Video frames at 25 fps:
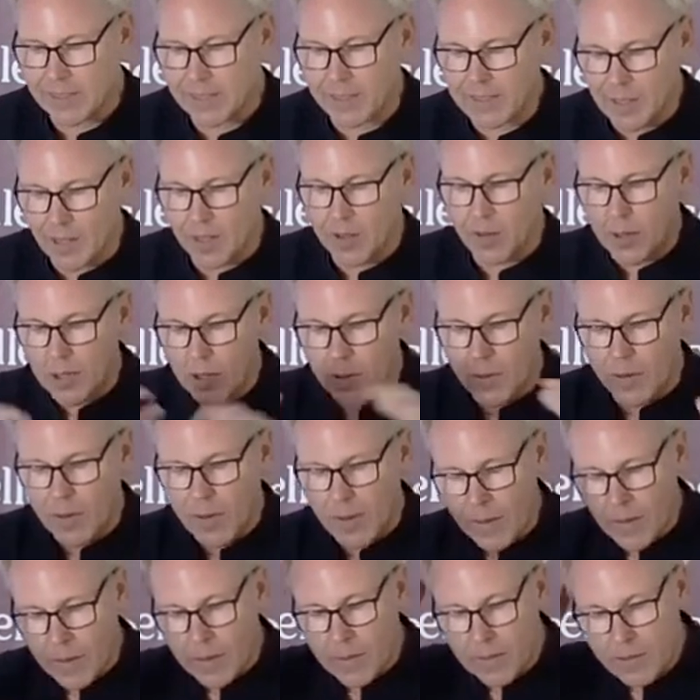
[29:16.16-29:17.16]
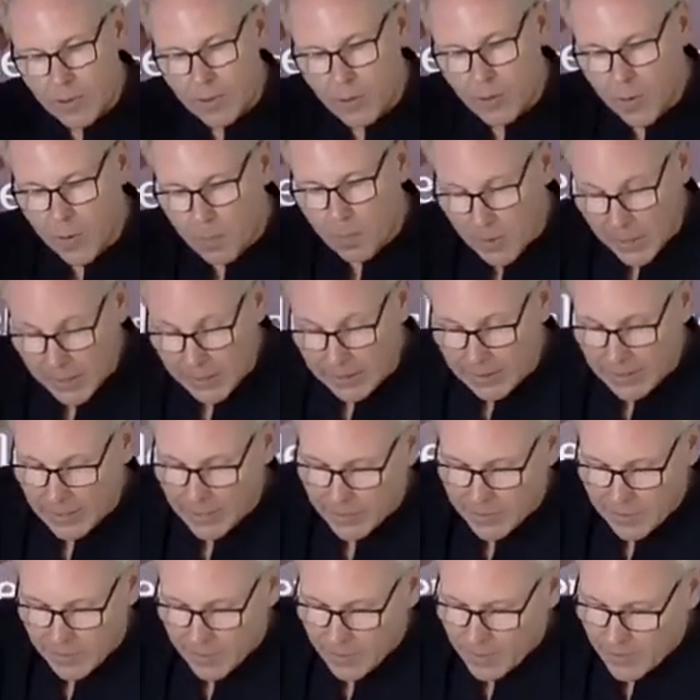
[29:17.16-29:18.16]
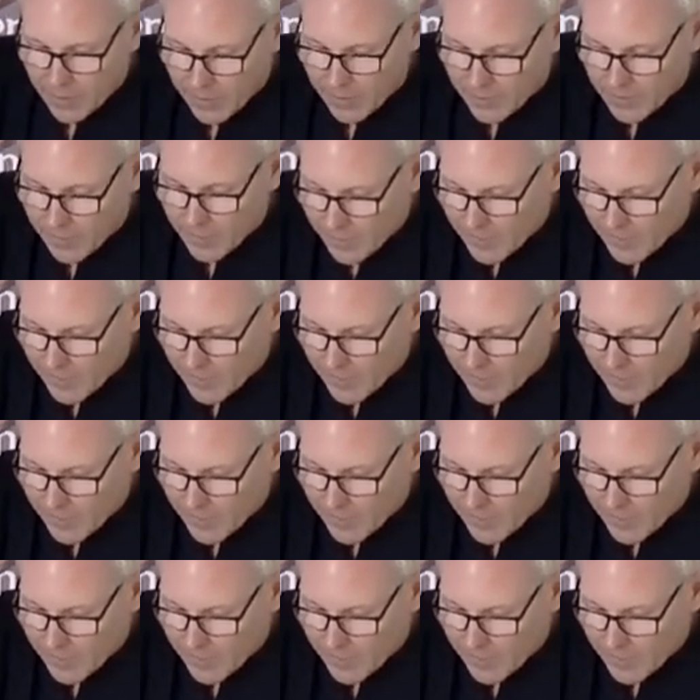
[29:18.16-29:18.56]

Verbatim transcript: So I don't want to to repeat that, and there isn't